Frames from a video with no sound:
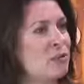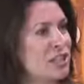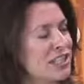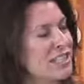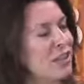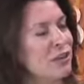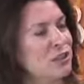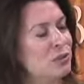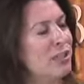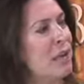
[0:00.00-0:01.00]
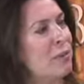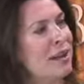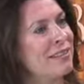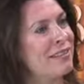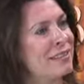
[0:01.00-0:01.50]
was considering doing that, but
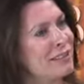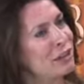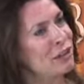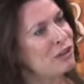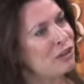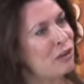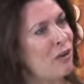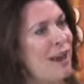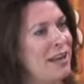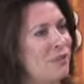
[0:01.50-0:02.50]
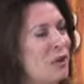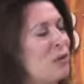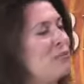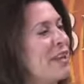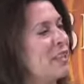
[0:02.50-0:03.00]
I thought, you know, I don't
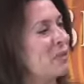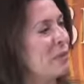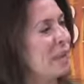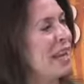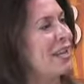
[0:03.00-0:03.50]
know if that's for me.